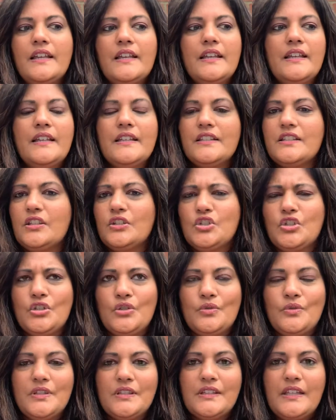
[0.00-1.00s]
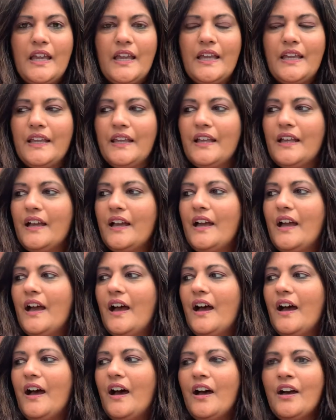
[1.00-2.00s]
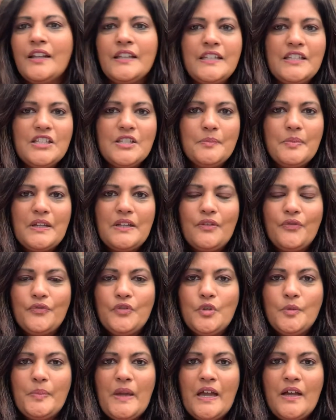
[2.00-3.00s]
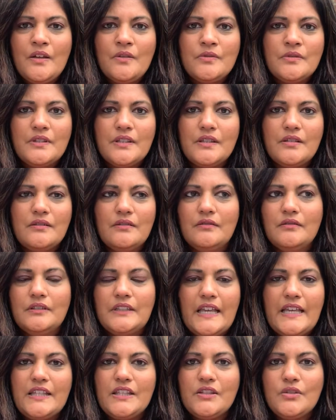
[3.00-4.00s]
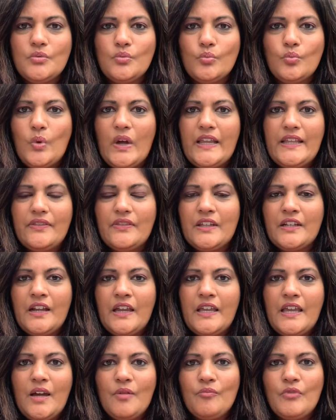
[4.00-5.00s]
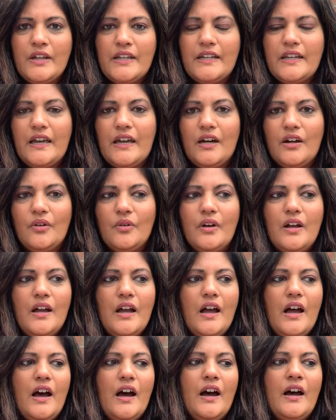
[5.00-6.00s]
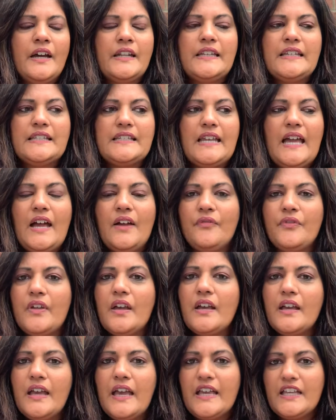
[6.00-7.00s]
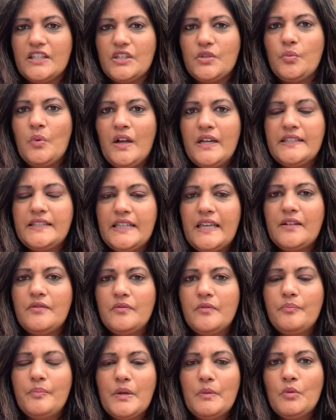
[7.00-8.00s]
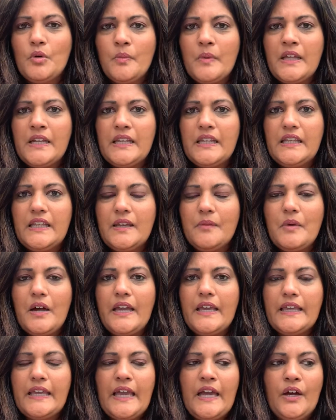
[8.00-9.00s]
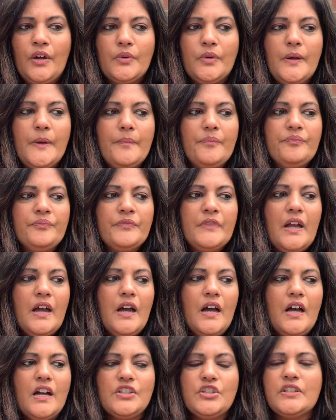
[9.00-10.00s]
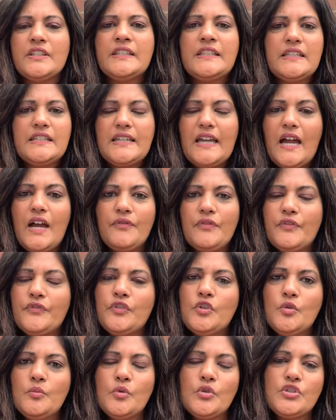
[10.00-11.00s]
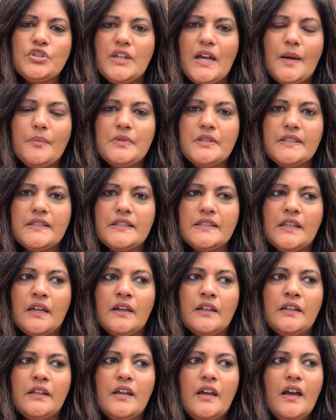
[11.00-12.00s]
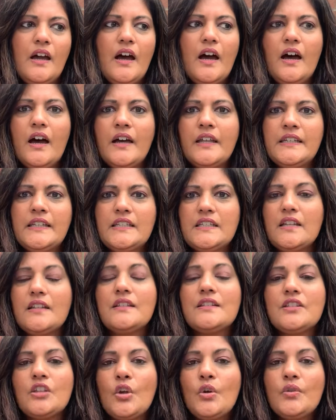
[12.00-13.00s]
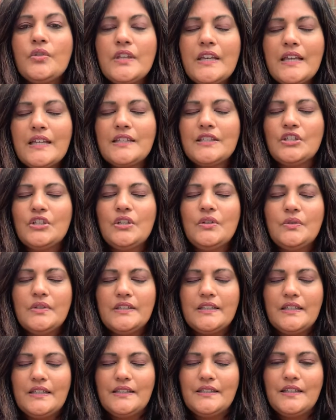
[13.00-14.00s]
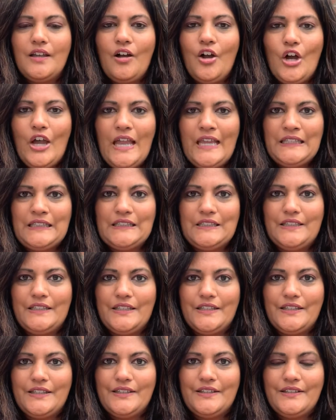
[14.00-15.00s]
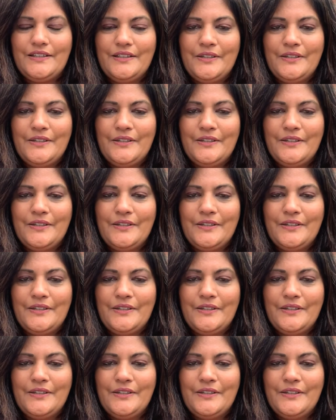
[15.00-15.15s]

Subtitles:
it's a Tuesday, I need to be a few pounds less weight than I am right now, I need to have XYZ bit more money in my account, I just need to have a few more chapters done, so the excuses are endless.